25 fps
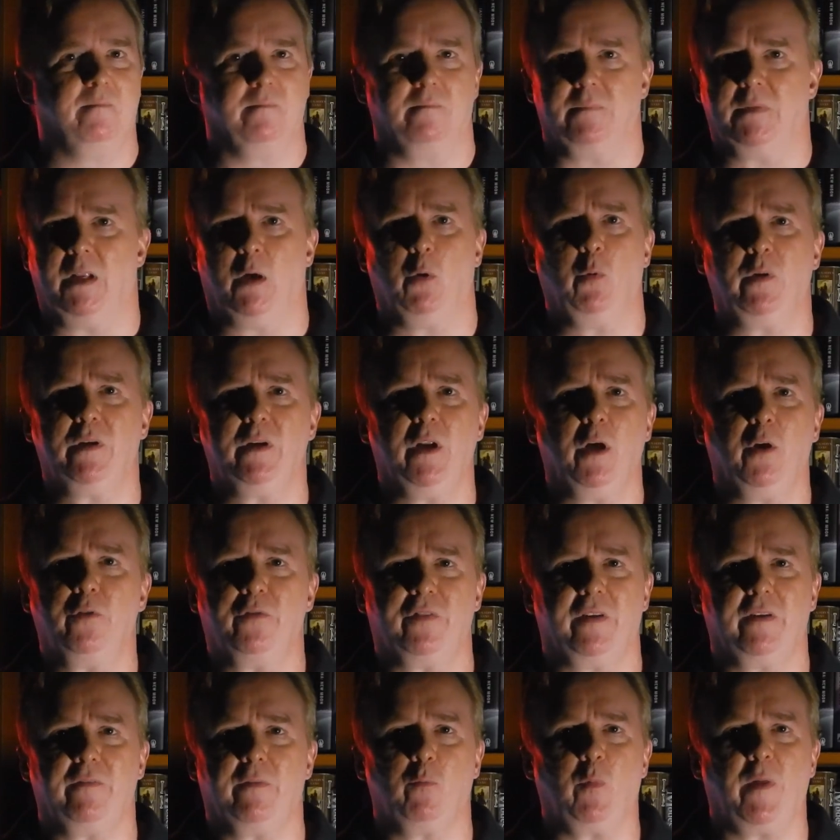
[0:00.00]
no one
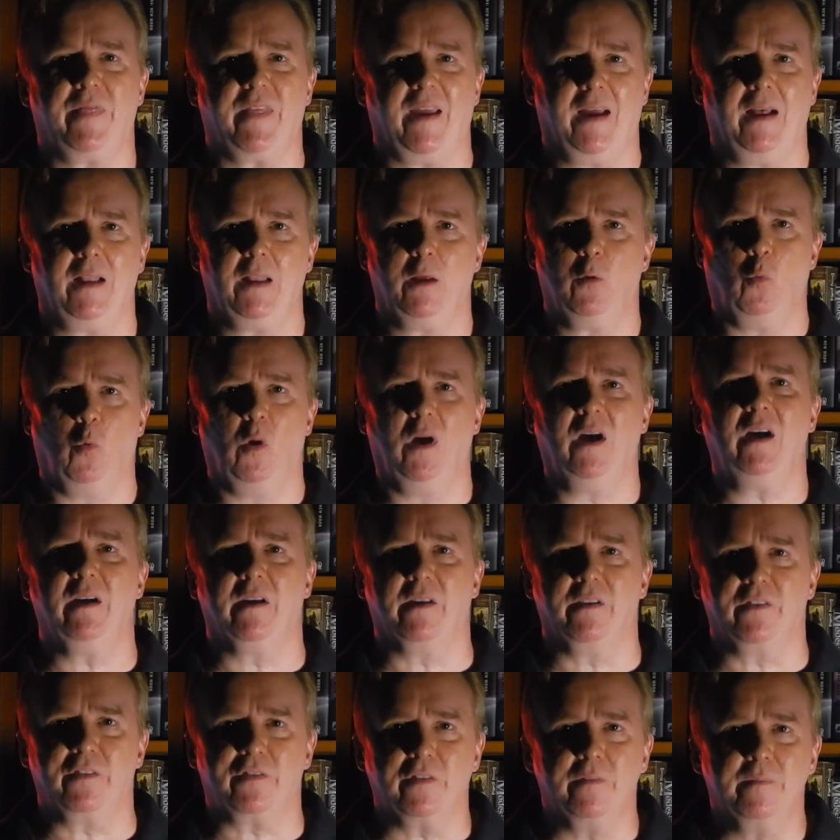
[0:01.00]
knows even what the hell it
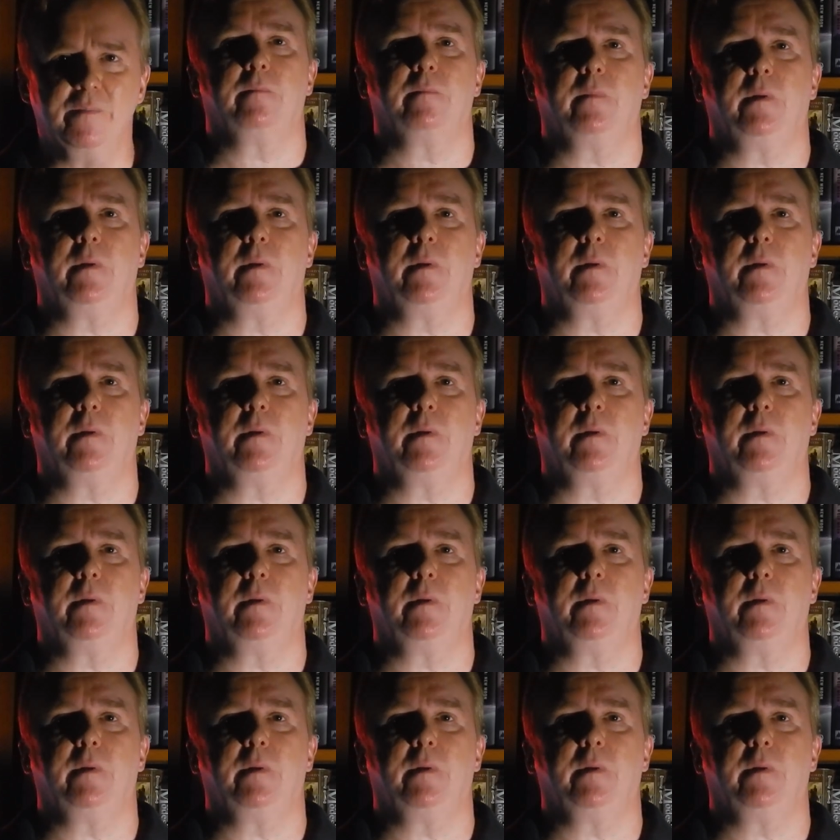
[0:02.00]
was.